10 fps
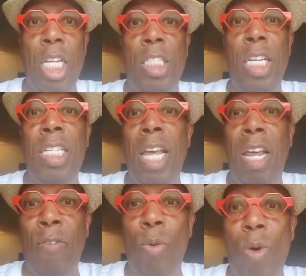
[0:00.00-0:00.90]
She's
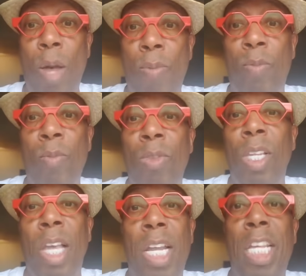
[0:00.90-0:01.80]
every woman,
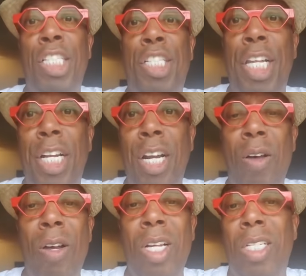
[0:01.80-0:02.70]
and he cheated
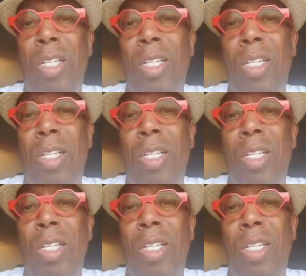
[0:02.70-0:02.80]
on her.